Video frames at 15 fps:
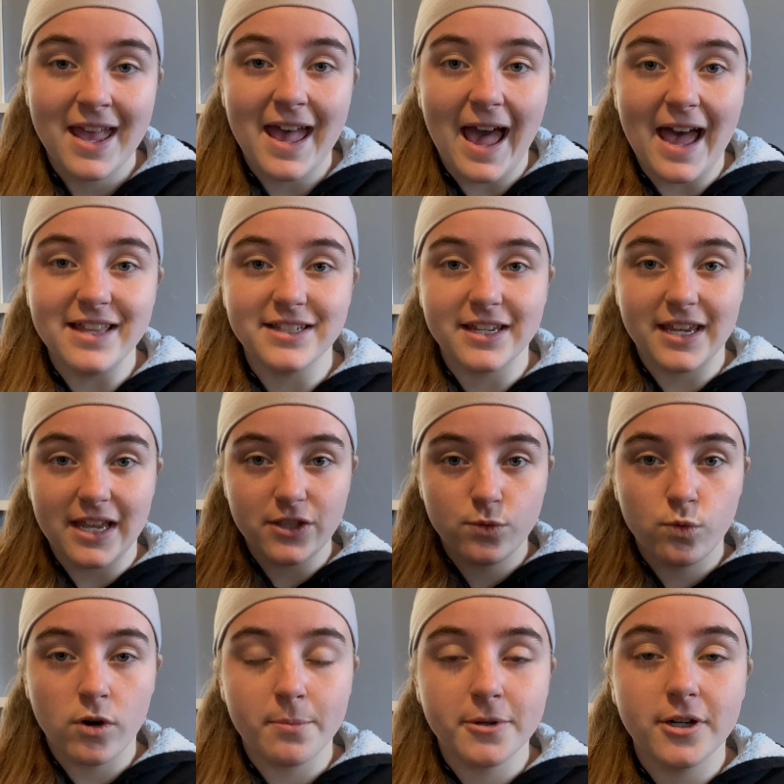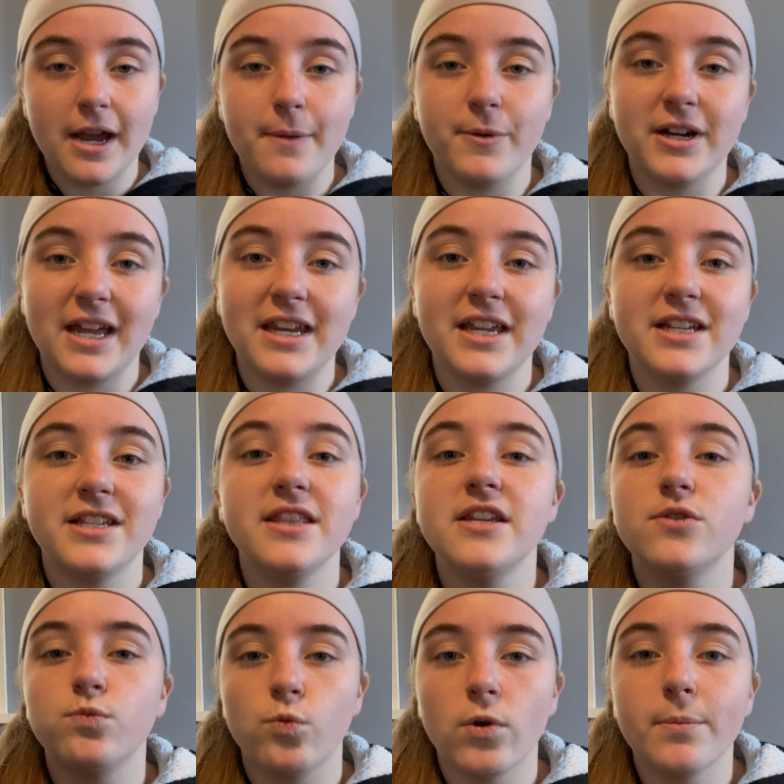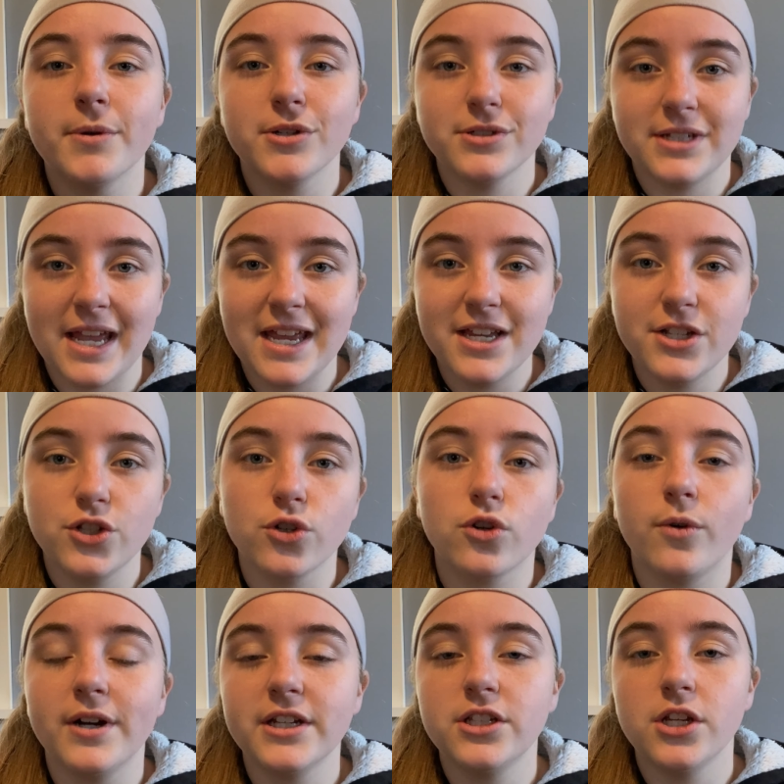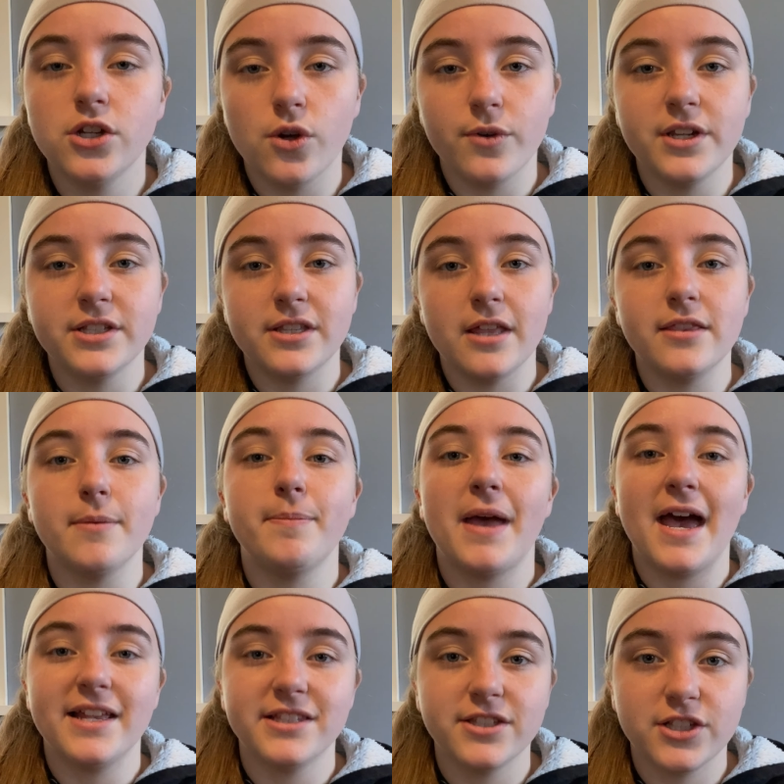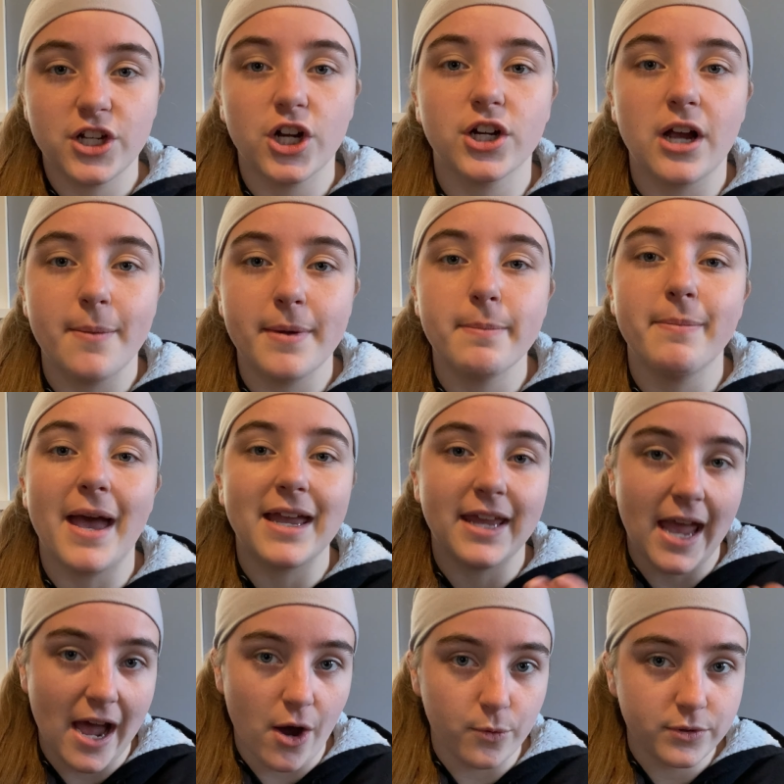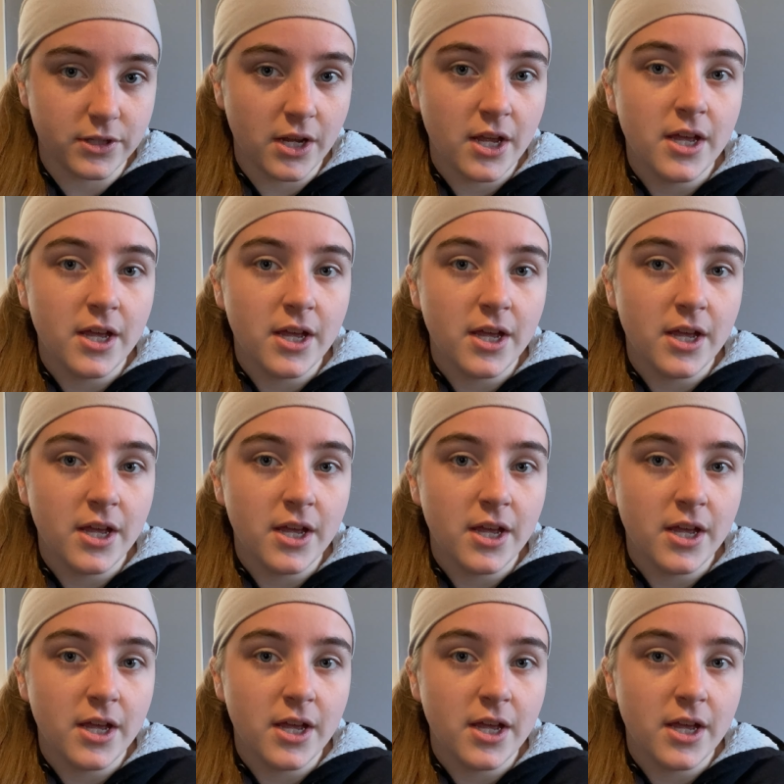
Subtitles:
As it gets warmer and we're getting into these warmer days, you're going to notice that the pests are coming back out.